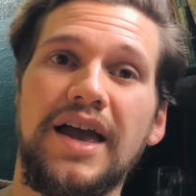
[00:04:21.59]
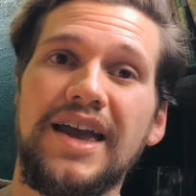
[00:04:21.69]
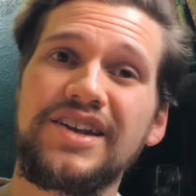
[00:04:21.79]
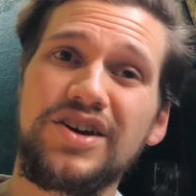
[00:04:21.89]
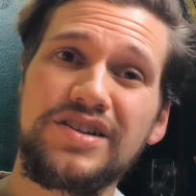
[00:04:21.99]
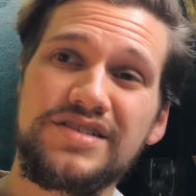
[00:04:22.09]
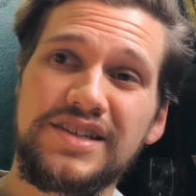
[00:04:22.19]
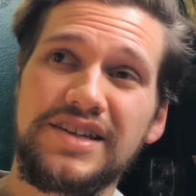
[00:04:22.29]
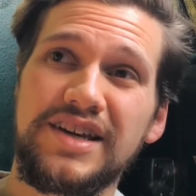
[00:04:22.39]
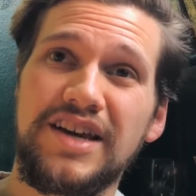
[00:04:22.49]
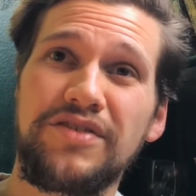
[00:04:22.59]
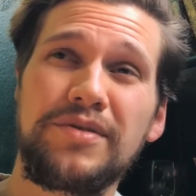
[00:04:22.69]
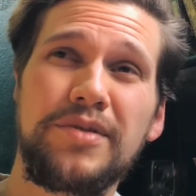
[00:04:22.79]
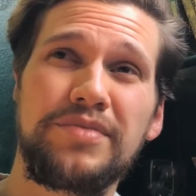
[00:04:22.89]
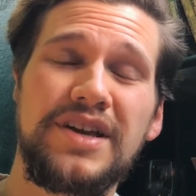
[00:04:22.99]
And honestly, if I'm
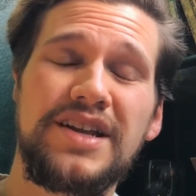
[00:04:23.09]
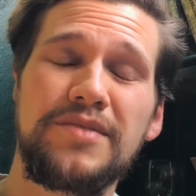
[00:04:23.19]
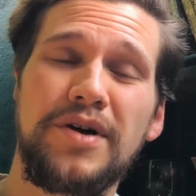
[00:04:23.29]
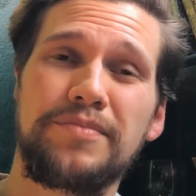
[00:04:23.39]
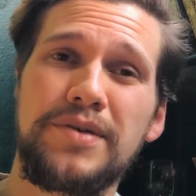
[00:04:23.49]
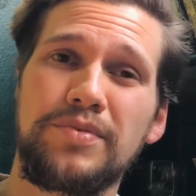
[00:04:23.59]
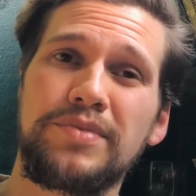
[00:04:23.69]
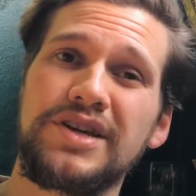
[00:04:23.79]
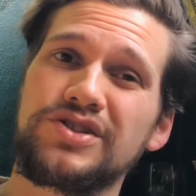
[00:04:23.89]
complaining about people being